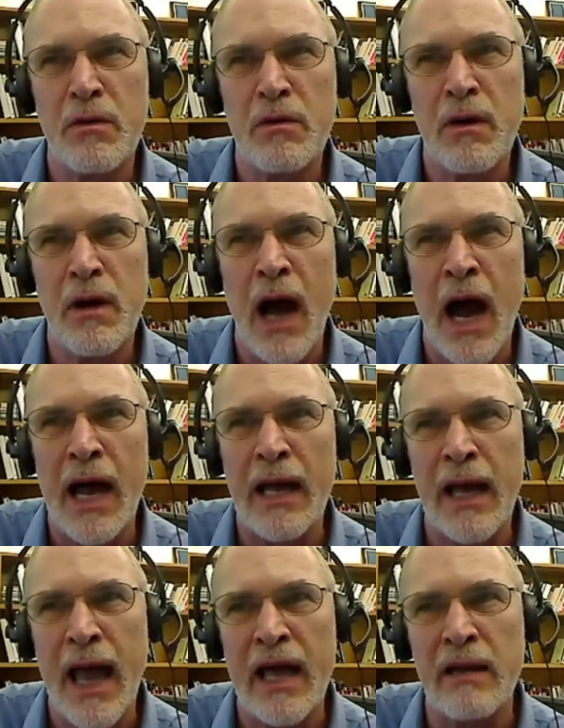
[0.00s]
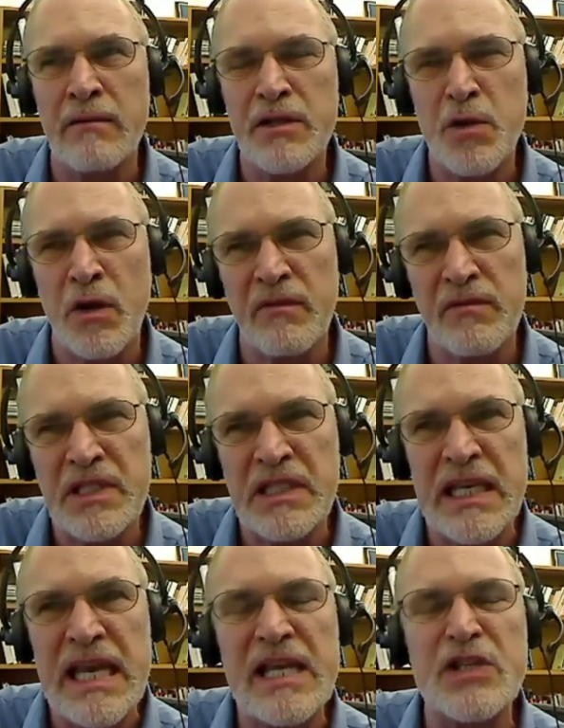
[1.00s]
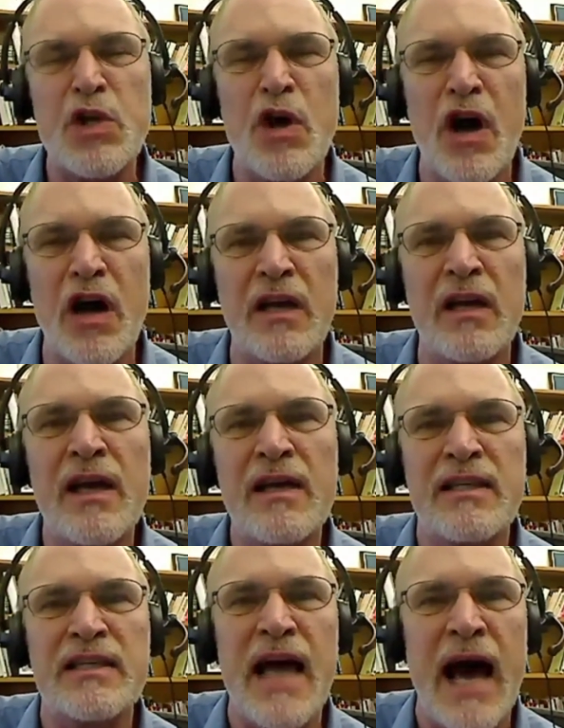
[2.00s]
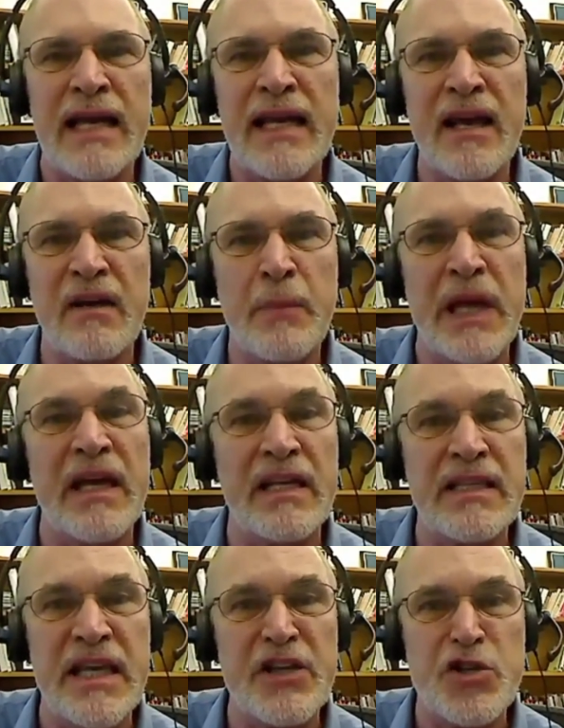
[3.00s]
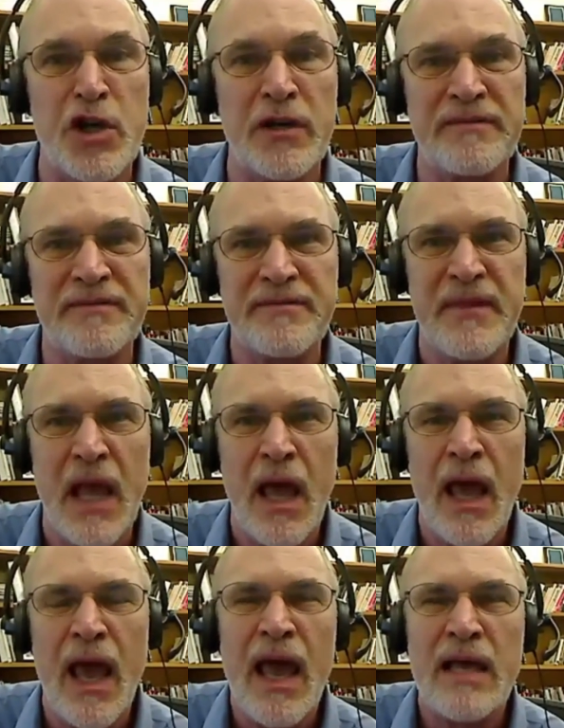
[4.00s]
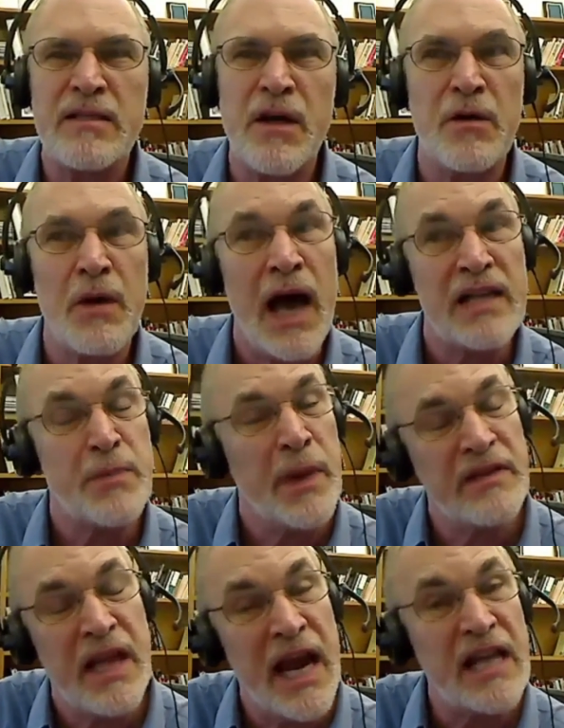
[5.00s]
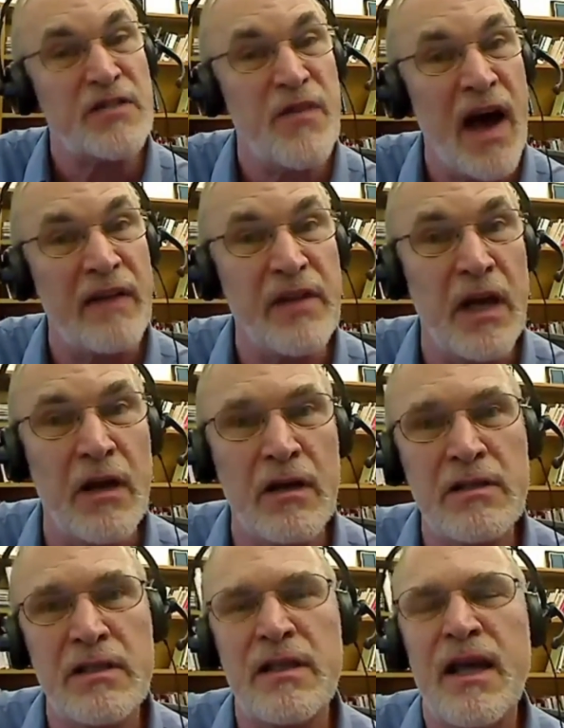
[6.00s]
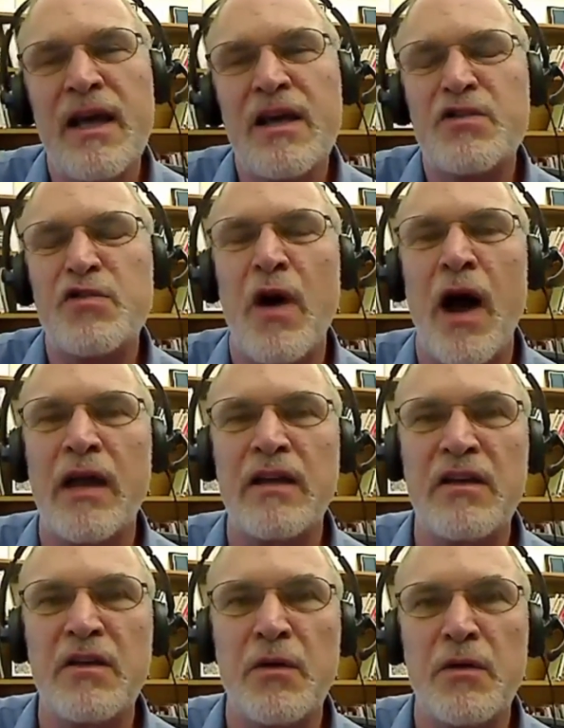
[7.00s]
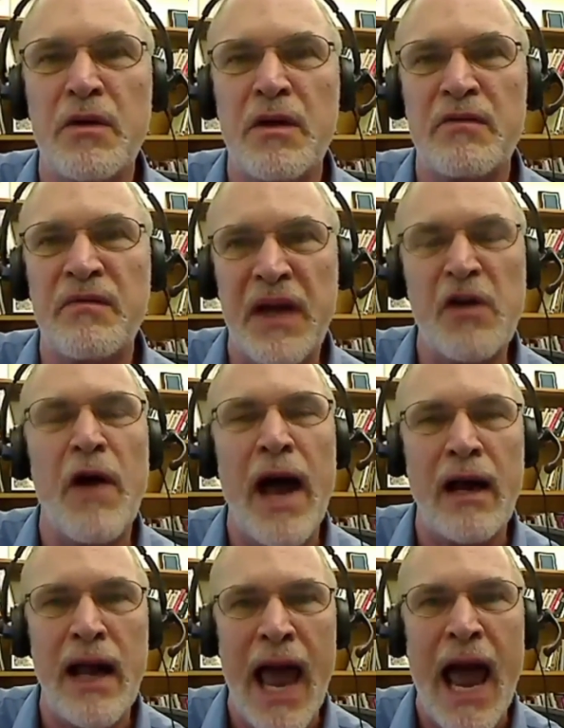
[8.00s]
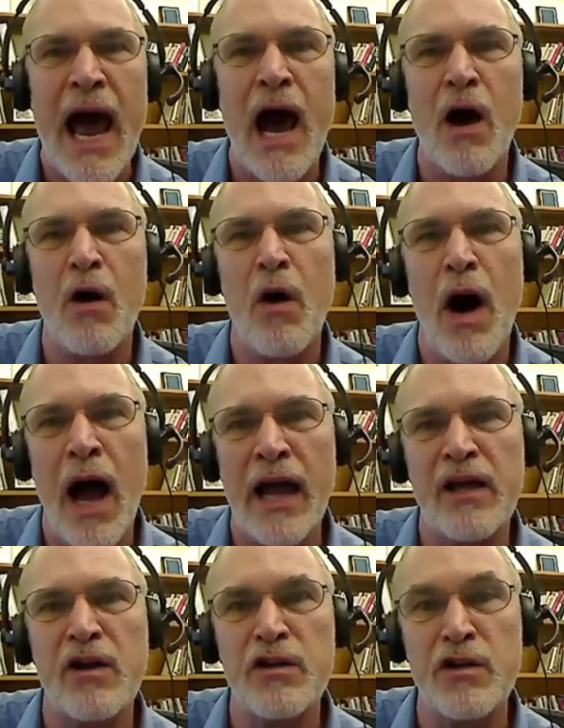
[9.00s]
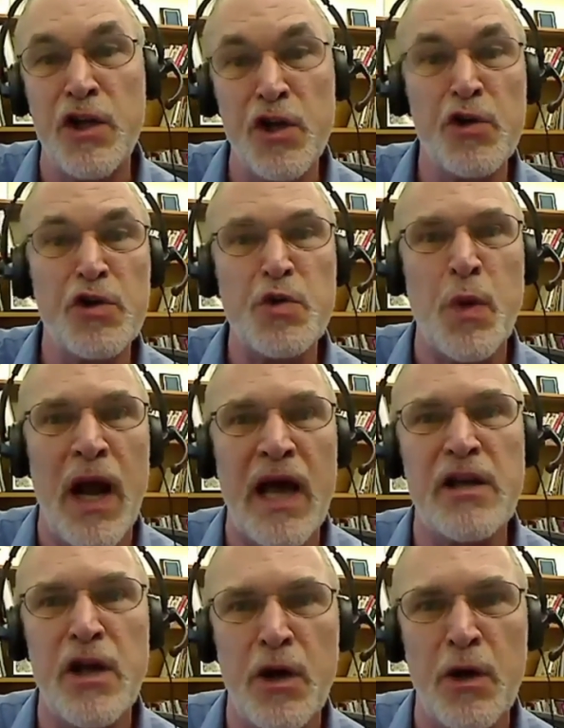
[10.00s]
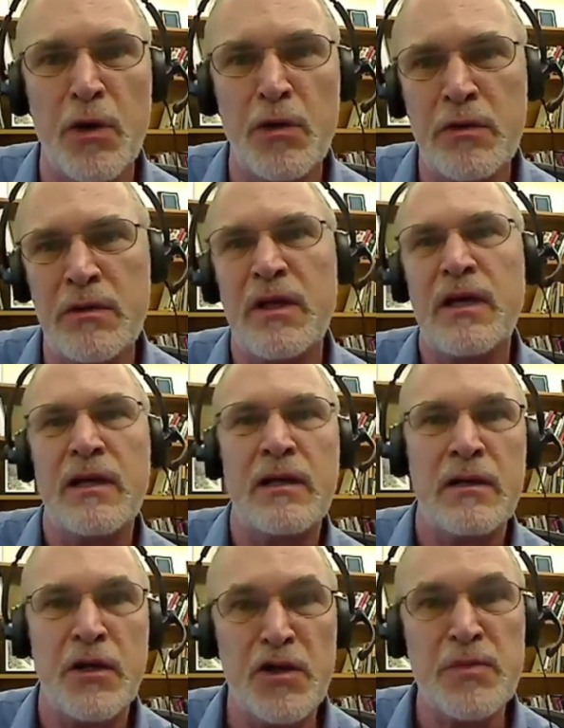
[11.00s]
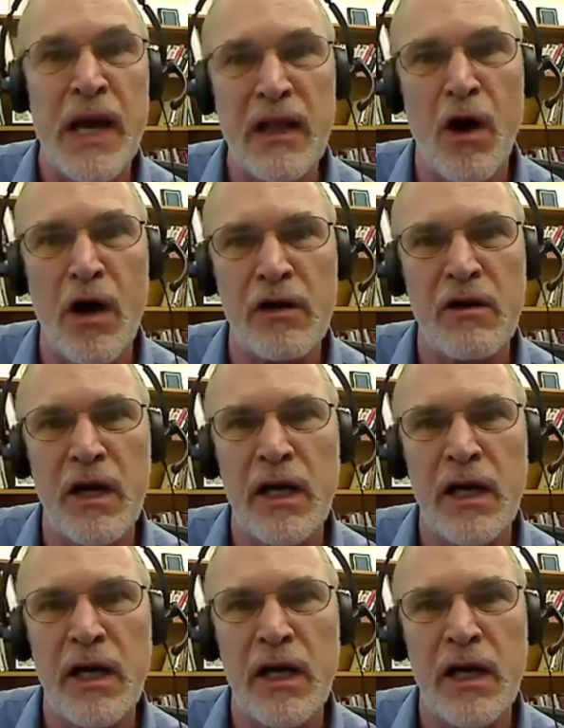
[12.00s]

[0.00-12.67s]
I sort of seized on this idea of being a teacher. So I spent the next 5 years trying to figure out how I could use what I knew, use my law degree,